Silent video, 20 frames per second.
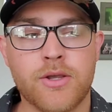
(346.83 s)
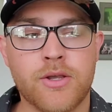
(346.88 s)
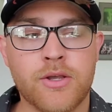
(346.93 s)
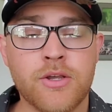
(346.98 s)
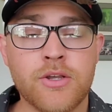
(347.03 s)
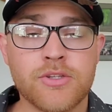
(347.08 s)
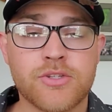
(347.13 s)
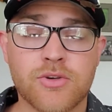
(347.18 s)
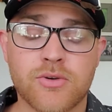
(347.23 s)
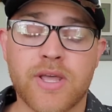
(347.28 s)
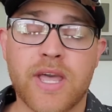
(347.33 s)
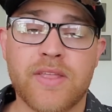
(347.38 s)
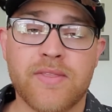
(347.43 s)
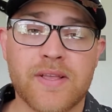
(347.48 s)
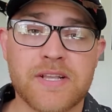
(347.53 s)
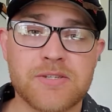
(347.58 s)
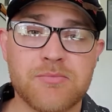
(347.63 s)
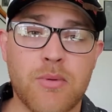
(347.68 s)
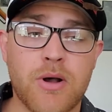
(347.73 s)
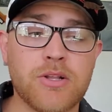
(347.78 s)
So again,
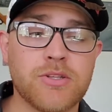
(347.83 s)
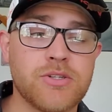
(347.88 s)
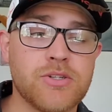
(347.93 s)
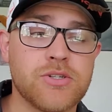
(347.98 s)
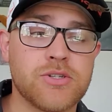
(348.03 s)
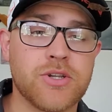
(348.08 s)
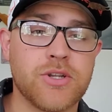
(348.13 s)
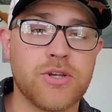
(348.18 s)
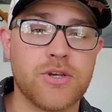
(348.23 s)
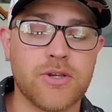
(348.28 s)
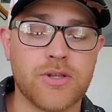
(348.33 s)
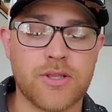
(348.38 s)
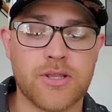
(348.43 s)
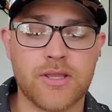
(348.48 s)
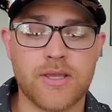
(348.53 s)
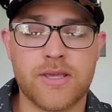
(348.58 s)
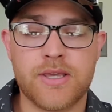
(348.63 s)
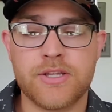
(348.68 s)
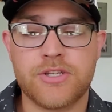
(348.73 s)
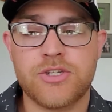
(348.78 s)
that sponsor is going to
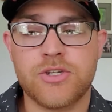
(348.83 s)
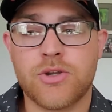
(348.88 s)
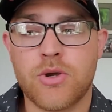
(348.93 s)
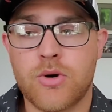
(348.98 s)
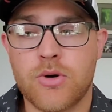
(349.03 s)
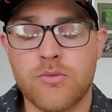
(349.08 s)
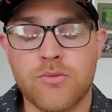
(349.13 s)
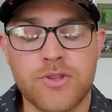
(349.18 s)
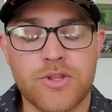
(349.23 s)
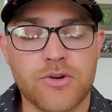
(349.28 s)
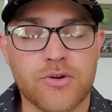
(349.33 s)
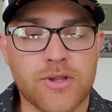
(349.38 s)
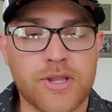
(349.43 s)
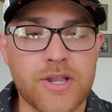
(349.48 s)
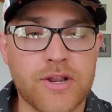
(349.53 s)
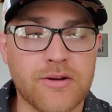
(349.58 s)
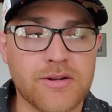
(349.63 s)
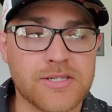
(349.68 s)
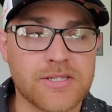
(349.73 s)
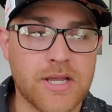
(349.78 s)
get you going with your
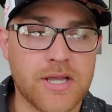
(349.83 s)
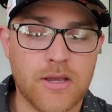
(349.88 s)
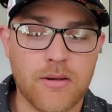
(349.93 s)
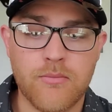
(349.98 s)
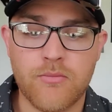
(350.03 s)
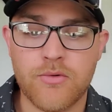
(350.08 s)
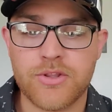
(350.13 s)
gear setup,